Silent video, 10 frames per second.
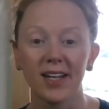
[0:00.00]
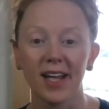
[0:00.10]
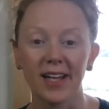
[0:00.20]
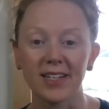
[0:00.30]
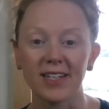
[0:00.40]

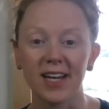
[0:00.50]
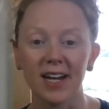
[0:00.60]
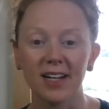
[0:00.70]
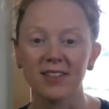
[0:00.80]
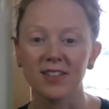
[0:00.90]
and
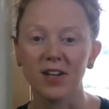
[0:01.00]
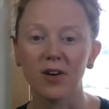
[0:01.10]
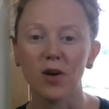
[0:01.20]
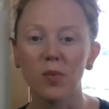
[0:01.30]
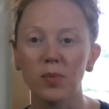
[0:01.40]

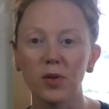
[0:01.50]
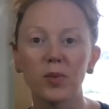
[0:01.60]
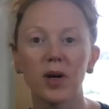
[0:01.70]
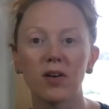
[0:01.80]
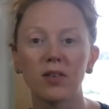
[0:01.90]
so hope you
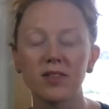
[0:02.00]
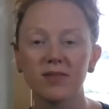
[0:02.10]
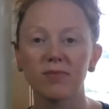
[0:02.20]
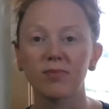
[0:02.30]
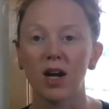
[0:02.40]
will
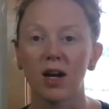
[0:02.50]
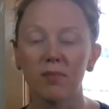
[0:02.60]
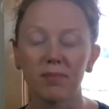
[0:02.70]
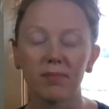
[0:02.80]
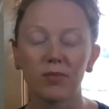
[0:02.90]

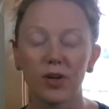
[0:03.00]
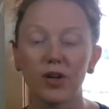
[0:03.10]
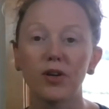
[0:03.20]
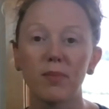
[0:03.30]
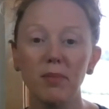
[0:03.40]

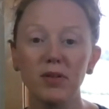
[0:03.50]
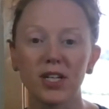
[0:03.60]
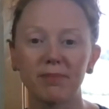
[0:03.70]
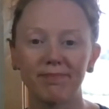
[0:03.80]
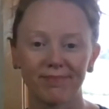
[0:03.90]
renew your membership.